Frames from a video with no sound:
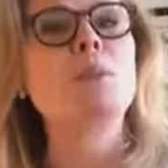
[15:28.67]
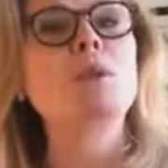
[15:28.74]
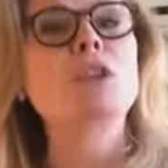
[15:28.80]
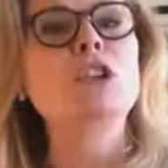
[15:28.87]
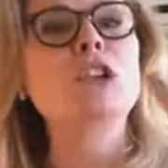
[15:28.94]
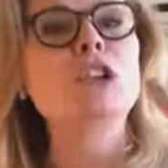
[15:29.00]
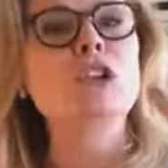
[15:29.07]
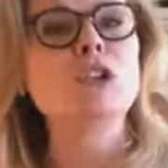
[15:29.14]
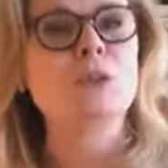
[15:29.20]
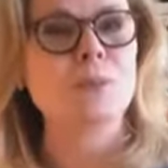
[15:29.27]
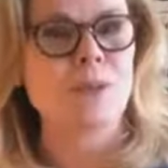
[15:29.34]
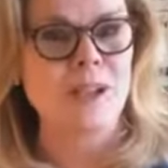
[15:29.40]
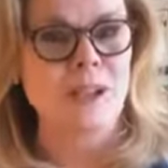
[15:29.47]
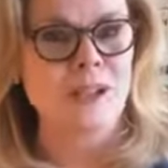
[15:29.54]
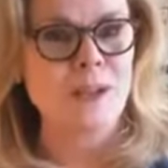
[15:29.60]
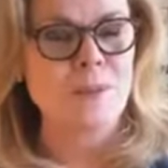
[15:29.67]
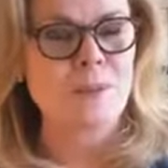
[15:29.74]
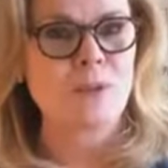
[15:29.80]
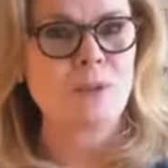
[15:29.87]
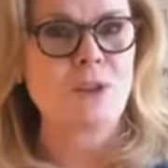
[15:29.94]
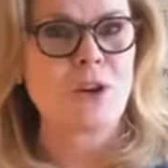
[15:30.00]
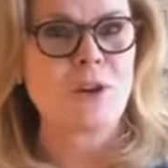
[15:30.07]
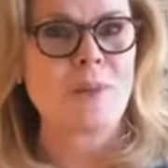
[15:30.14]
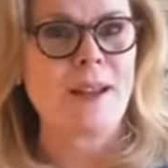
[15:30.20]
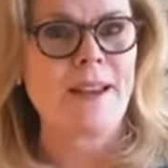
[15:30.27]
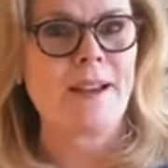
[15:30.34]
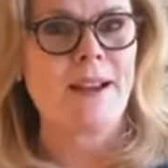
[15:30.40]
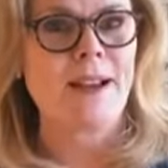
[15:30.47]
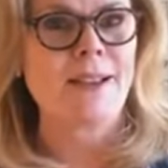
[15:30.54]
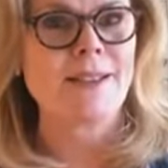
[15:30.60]
bloom before my
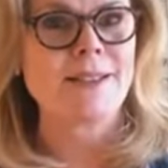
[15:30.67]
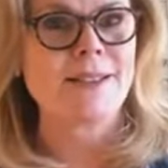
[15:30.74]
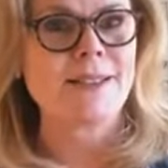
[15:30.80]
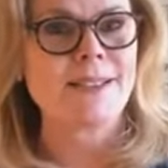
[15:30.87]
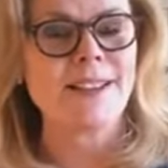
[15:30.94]
eyes.